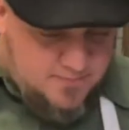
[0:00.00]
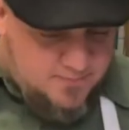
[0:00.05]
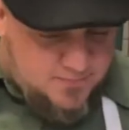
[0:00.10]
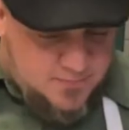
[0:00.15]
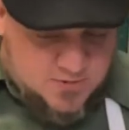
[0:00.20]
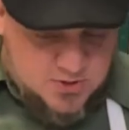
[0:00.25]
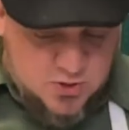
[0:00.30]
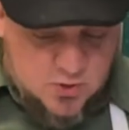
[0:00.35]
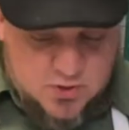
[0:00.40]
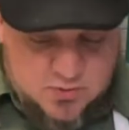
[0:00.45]

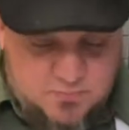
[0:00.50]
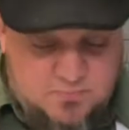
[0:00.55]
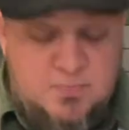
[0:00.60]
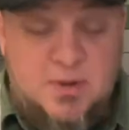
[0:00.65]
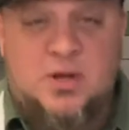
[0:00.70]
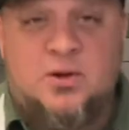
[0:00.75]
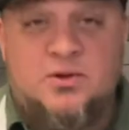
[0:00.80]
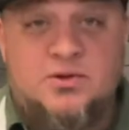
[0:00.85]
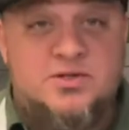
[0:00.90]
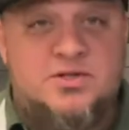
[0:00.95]
So it
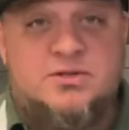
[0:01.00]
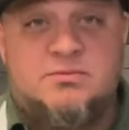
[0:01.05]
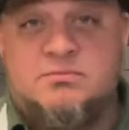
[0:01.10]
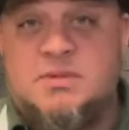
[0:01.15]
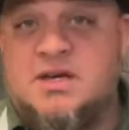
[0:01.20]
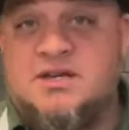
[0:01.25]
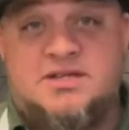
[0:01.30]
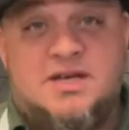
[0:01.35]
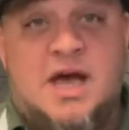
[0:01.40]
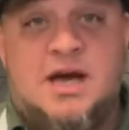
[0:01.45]
builds
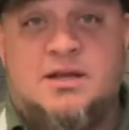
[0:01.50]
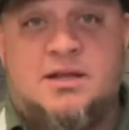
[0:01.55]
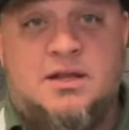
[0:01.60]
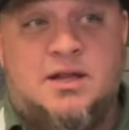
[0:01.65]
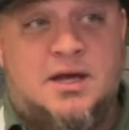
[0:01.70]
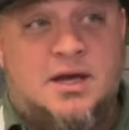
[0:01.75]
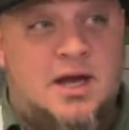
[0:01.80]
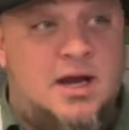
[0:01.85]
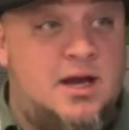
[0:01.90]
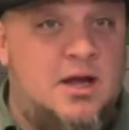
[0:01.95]
exactly
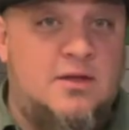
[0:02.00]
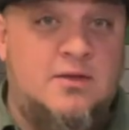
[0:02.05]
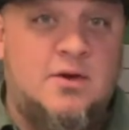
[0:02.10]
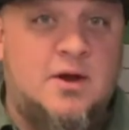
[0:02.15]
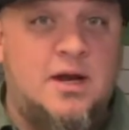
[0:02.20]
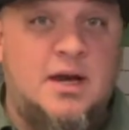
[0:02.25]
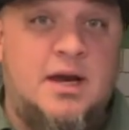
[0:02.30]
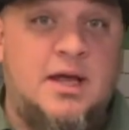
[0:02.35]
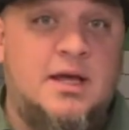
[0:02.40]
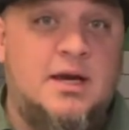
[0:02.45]
like any other
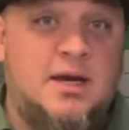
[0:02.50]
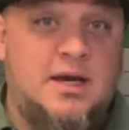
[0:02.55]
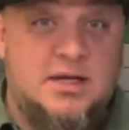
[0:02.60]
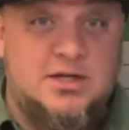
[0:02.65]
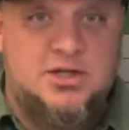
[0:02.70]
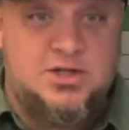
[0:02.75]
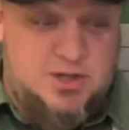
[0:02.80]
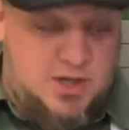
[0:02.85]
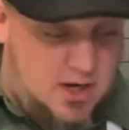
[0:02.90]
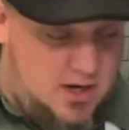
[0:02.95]
Indian
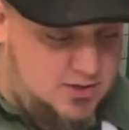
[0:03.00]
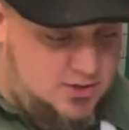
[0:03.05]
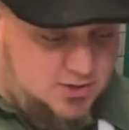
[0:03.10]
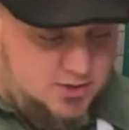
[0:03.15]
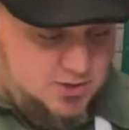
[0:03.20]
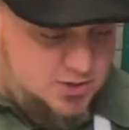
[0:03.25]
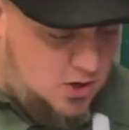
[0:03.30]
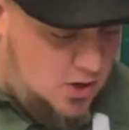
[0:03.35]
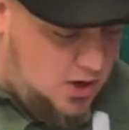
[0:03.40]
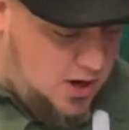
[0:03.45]
dish does. You
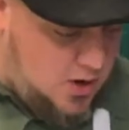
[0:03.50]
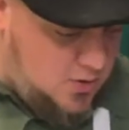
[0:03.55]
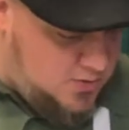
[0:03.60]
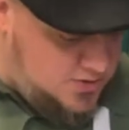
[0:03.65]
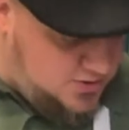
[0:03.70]
start out with